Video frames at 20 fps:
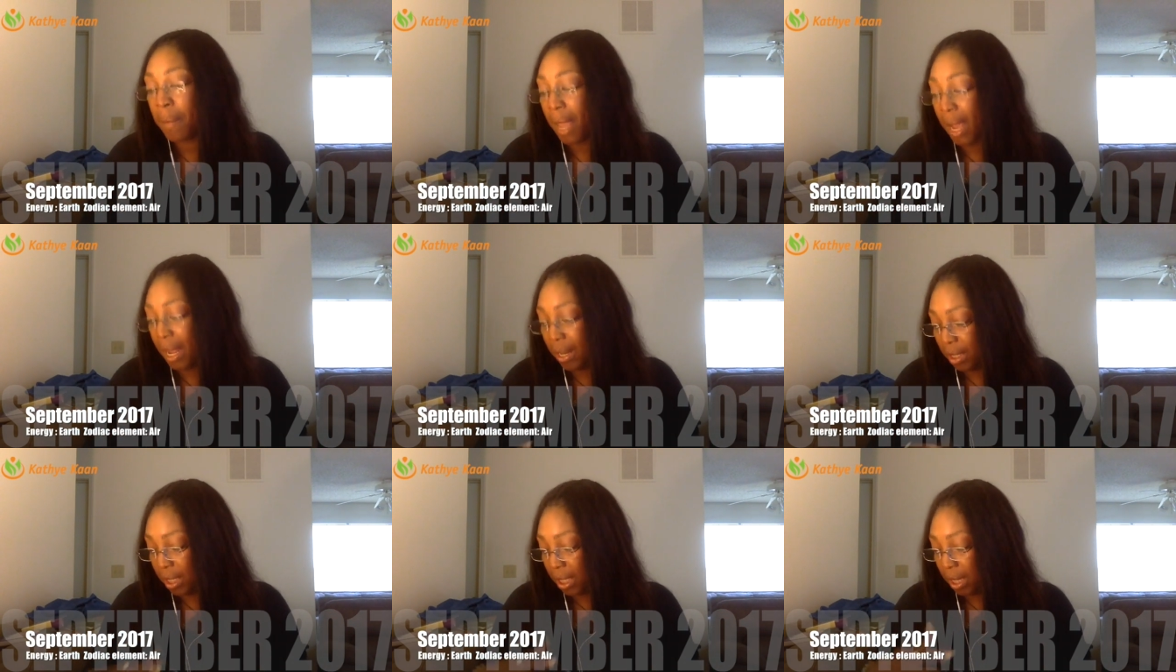
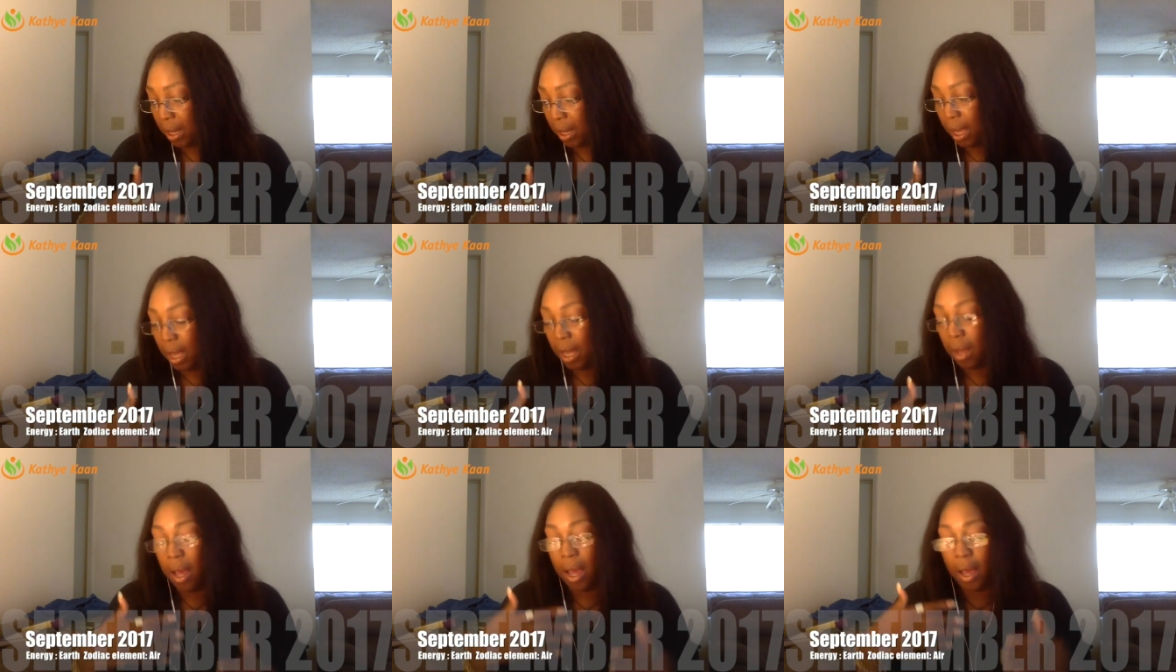and
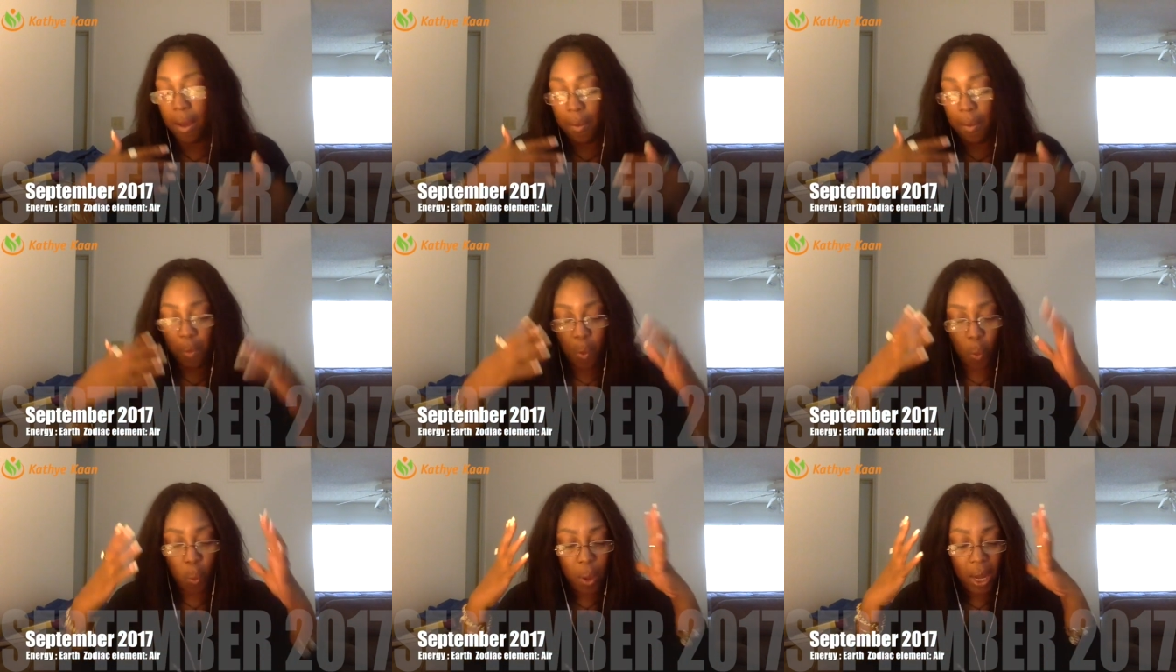
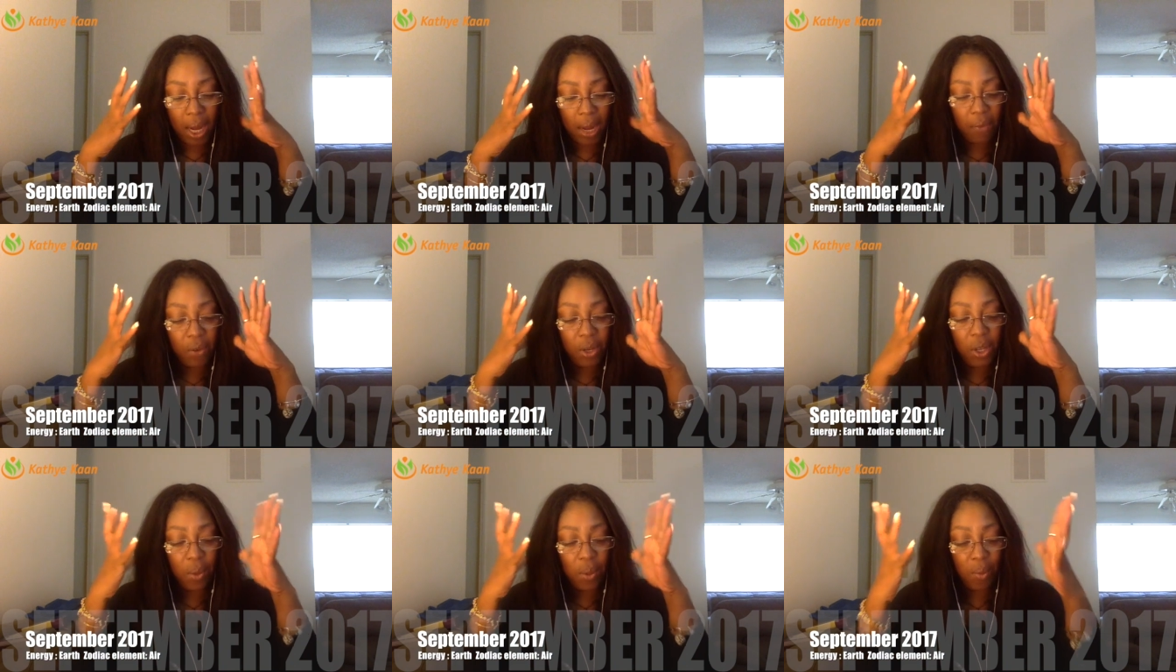
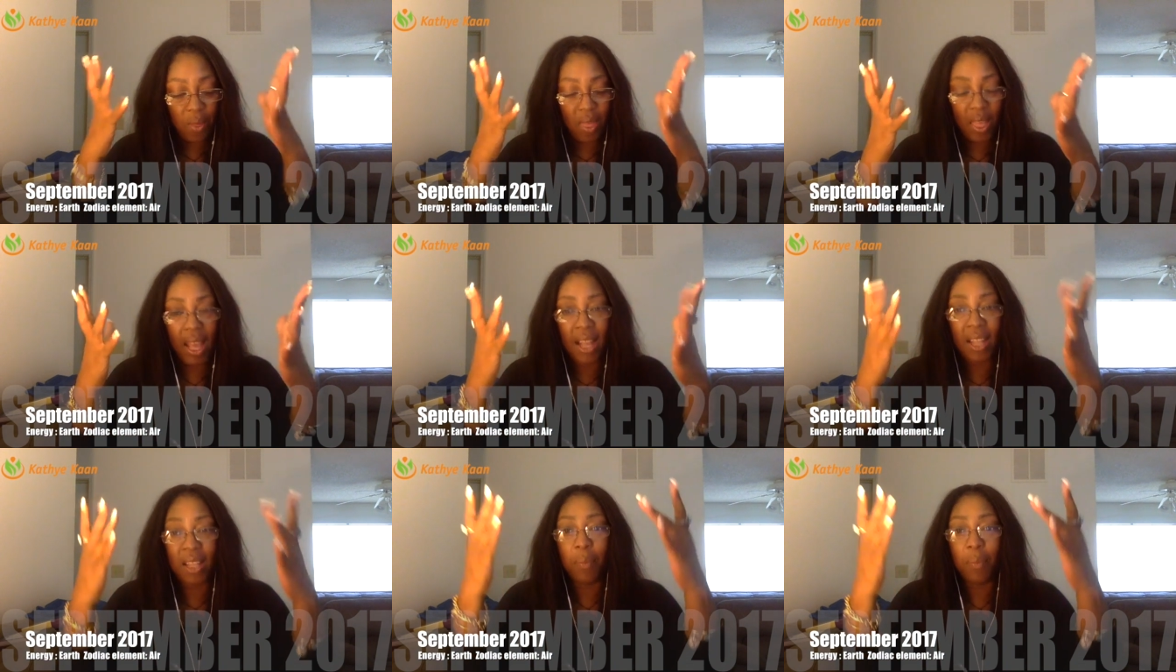whatever you
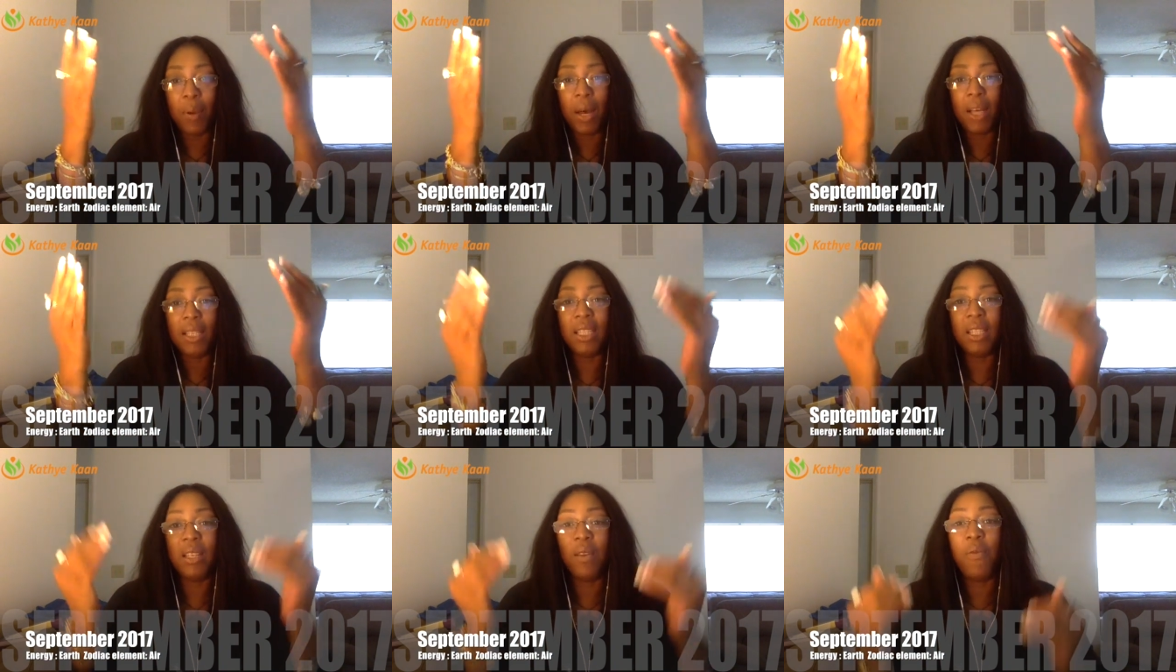think, the
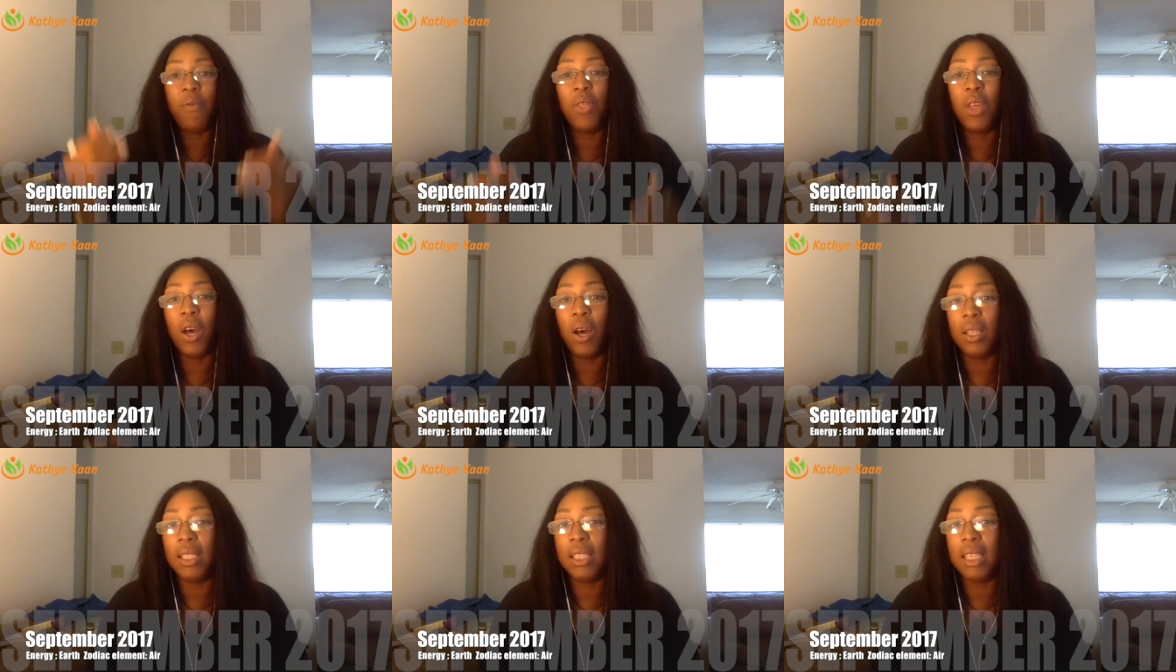positive
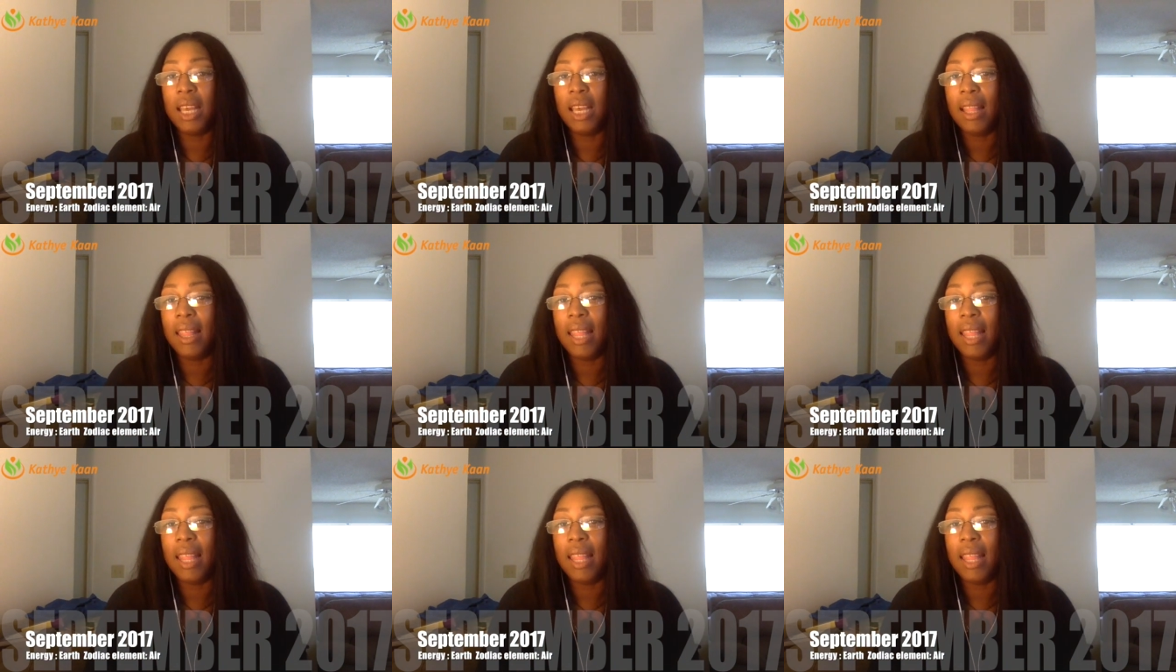thoughts,